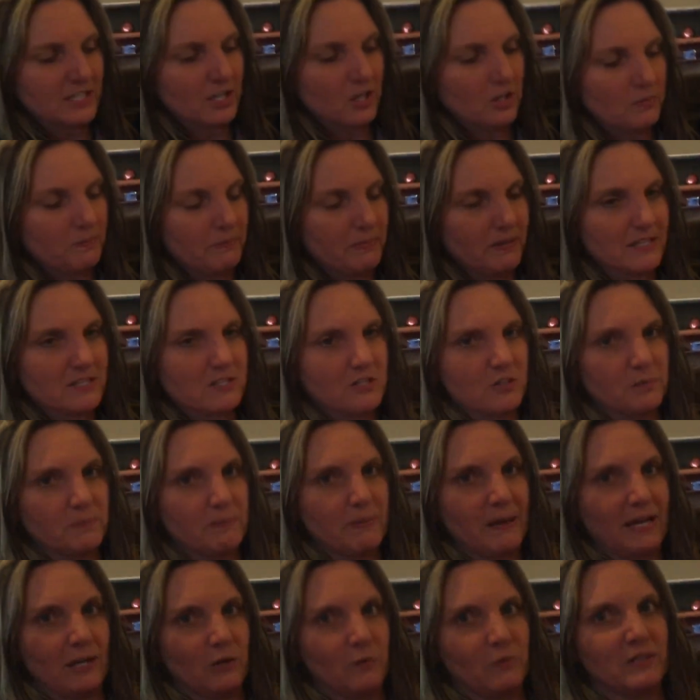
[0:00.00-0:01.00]
called Puzzled
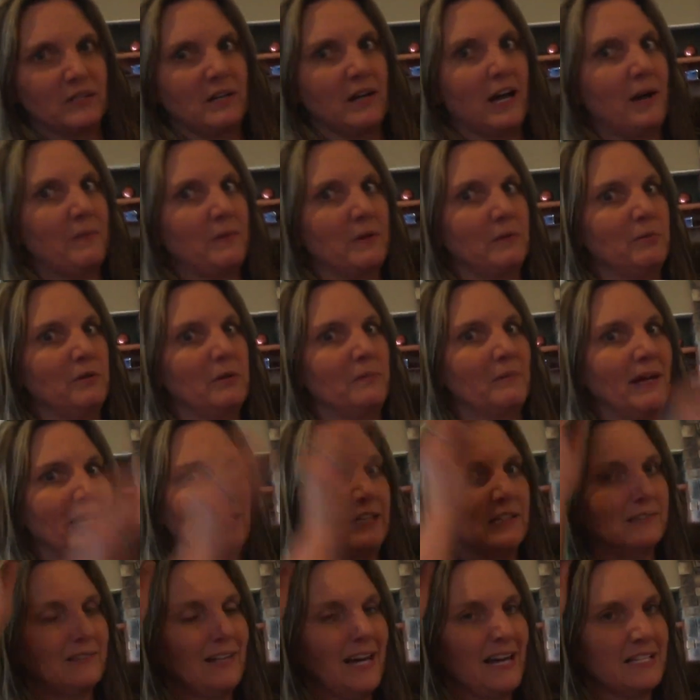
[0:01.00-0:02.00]
Penguin. I'm going to put my
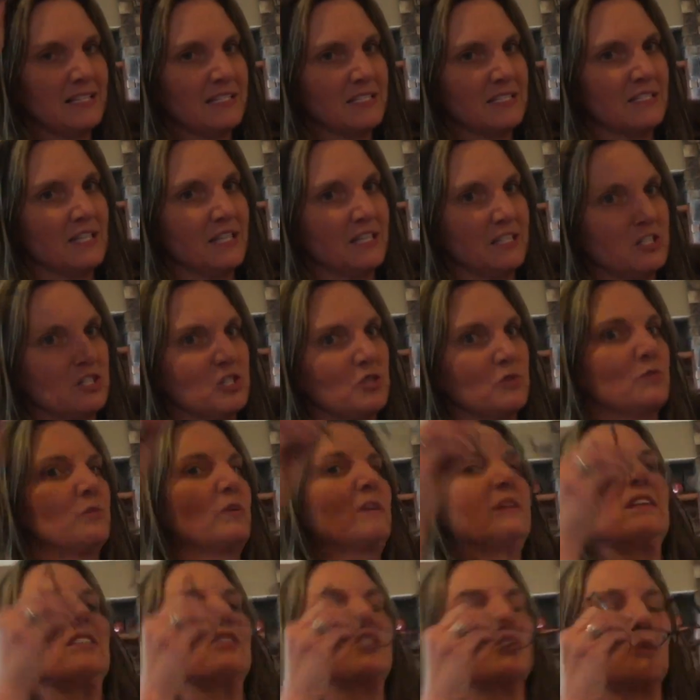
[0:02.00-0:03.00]
glasses on to
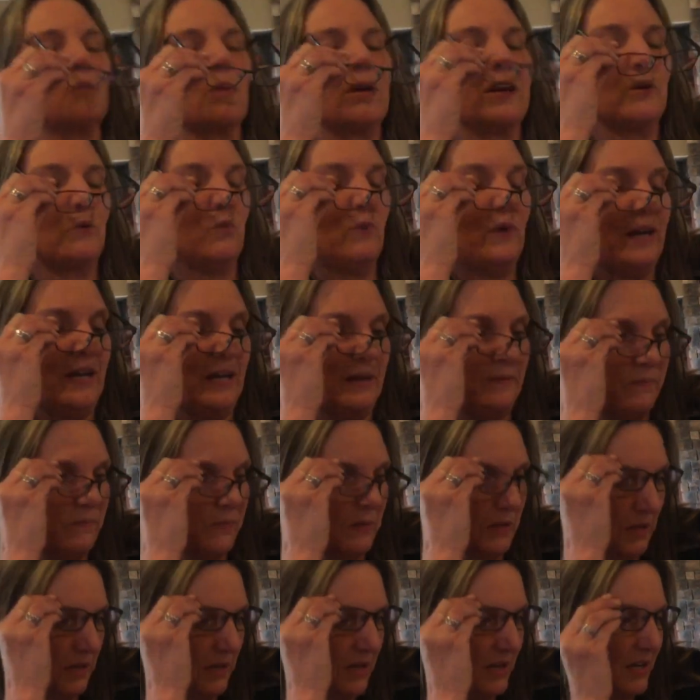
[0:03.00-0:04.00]
read it the right way.
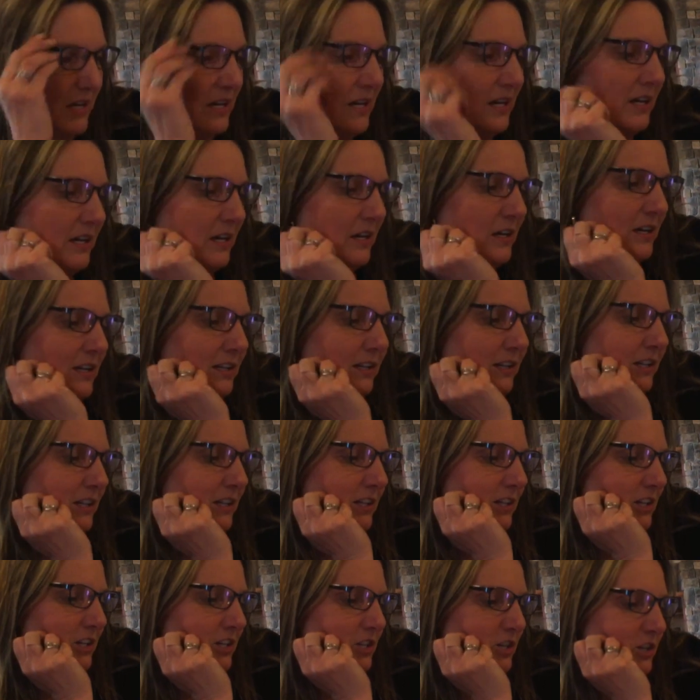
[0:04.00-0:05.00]

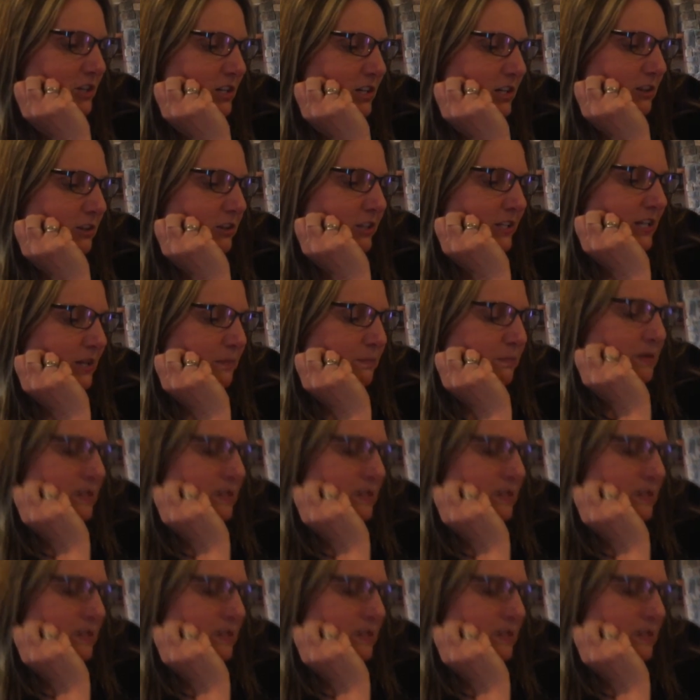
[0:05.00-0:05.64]
You're going to look at